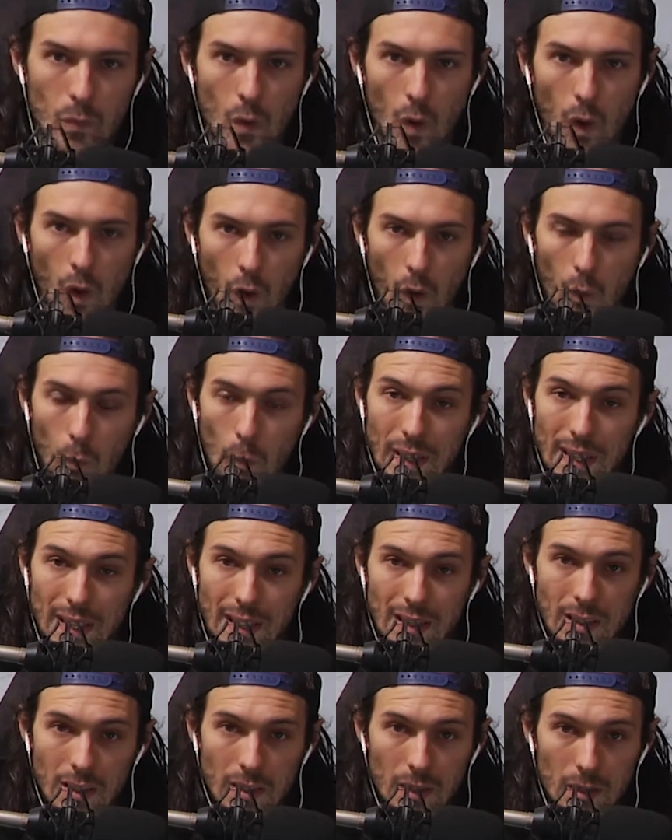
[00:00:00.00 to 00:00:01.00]
All we
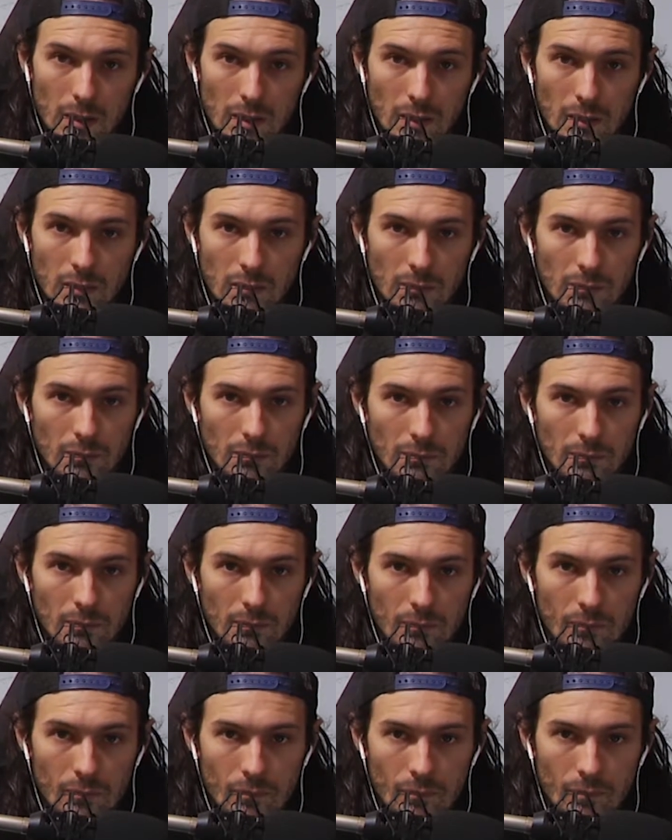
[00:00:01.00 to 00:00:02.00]
can do
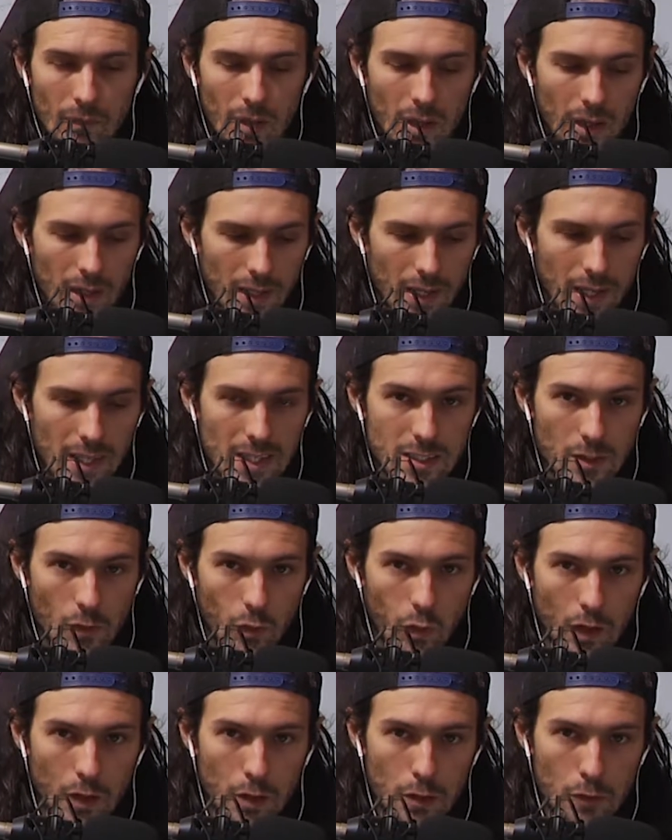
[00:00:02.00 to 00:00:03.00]
is
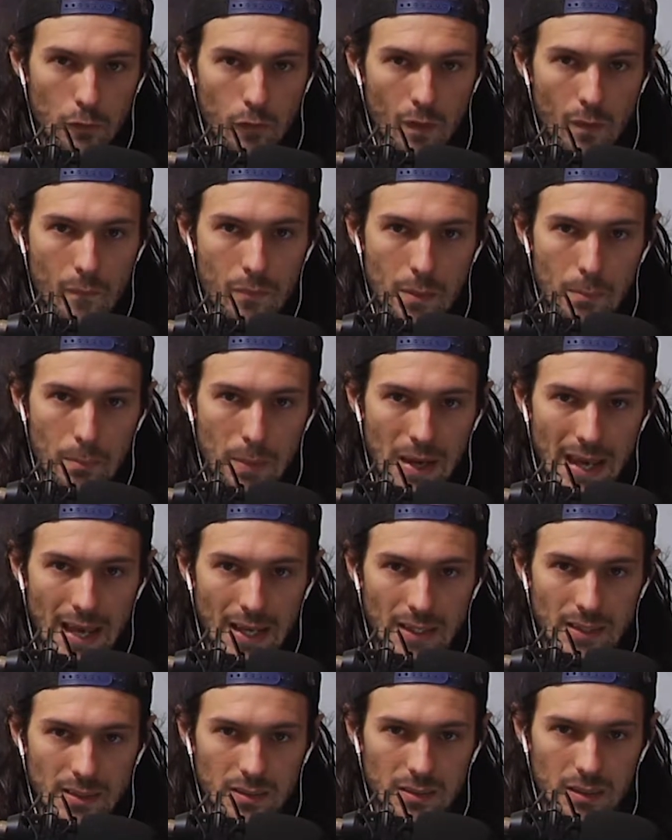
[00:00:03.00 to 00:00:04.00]
learn from the
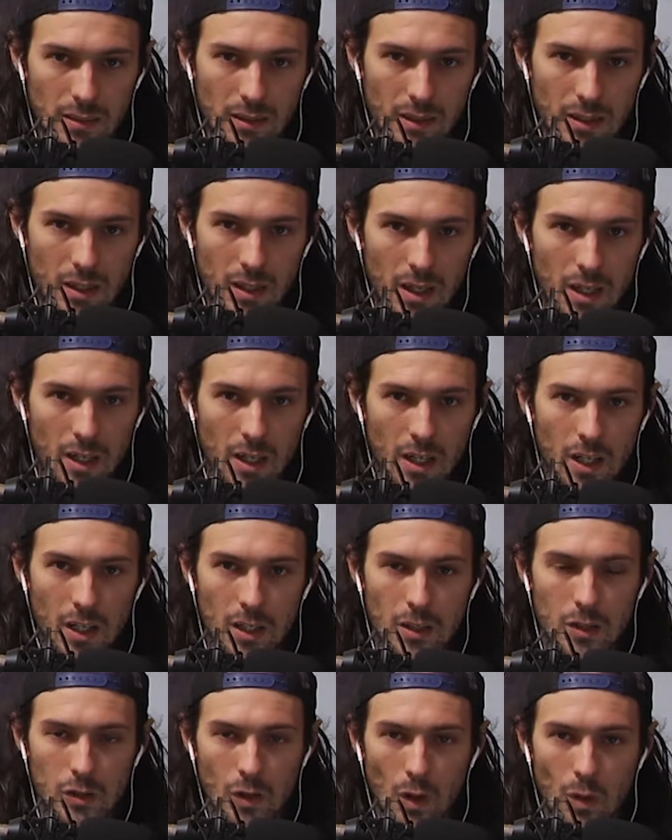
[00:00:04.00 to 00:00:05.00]
past.
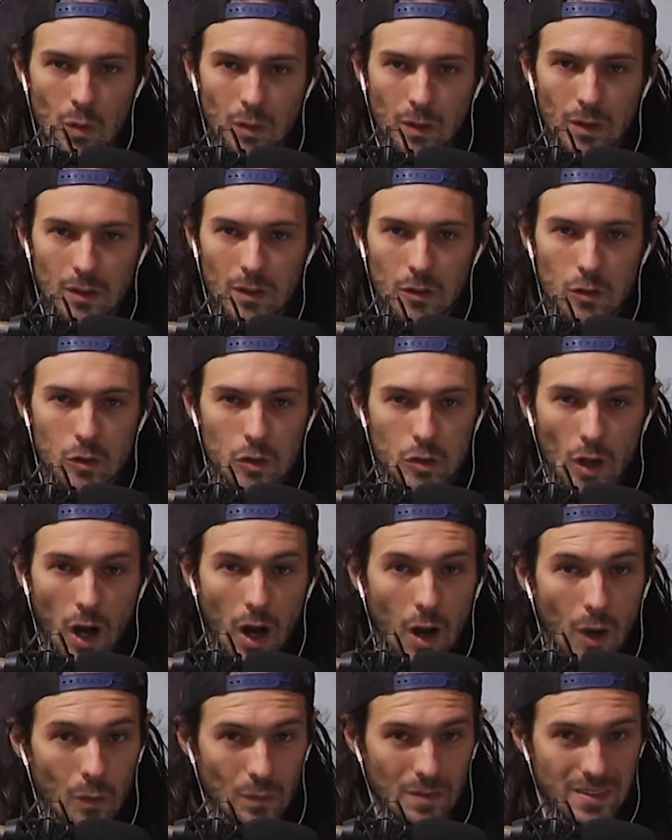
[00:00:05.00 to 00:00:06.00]
Don't
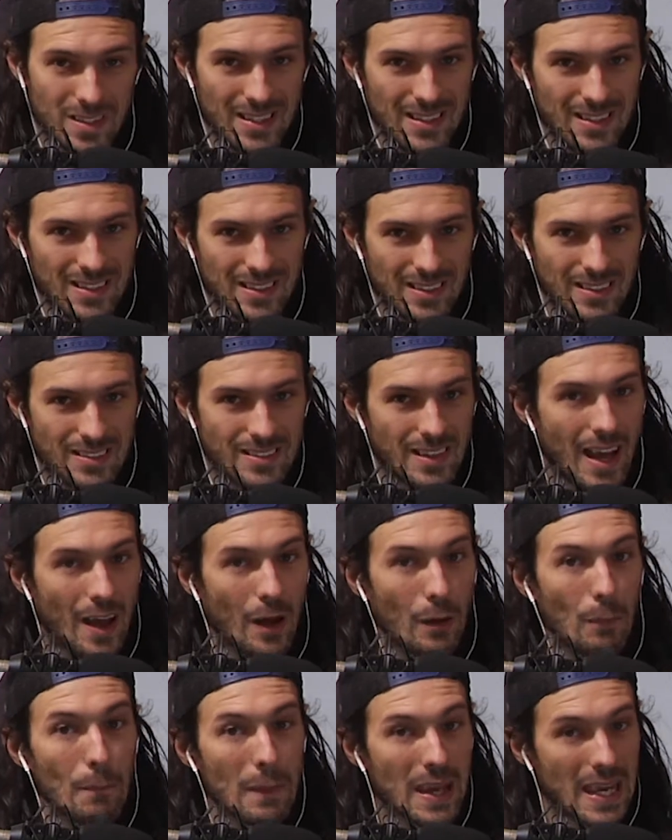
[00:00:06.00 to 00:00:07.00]
don't
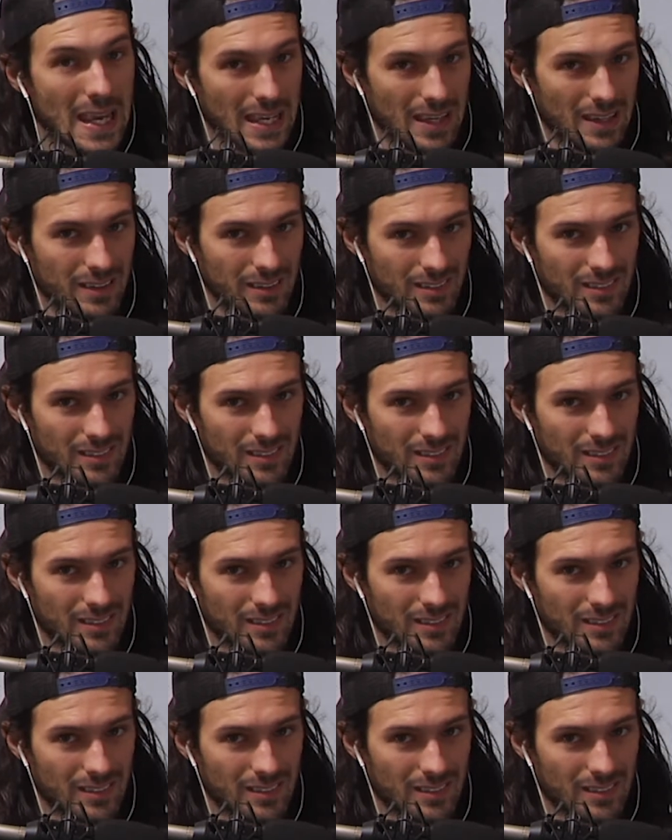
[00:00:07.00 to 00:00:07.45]
tell me